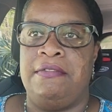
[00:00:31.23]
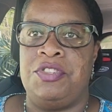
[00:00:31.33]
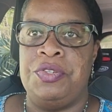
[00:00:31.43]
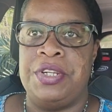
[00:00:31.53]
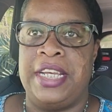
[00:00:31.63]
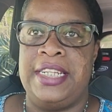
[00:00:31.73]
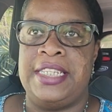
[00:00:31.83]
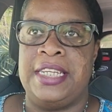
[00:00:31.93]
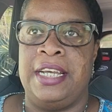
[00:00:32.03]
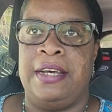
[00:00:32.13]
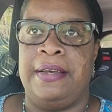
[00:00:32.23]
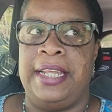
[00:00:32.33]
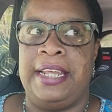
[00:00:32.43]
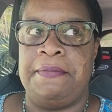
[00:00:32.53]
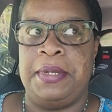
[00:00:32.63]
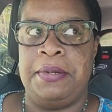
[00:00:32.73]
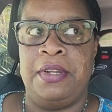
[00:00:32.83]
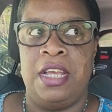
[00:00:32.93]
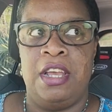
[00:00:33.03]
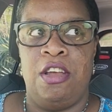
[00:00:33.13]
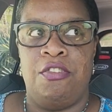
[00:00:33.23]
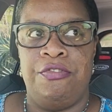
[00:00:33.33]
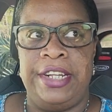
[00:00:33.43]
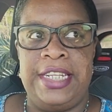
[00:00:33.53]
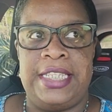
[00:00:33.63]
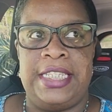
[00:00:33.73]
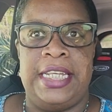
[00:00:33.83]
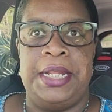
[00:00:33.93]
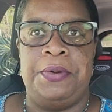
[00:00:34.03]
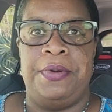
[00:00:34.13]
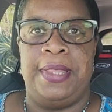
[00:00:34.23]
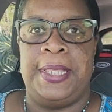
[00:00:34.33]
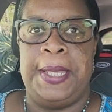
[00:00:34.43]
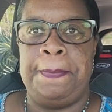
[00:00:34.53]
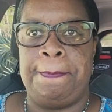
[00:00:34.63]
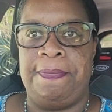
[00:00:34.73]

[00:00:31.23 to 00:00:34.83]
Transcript: two nights ago, and I've been really sitting with it,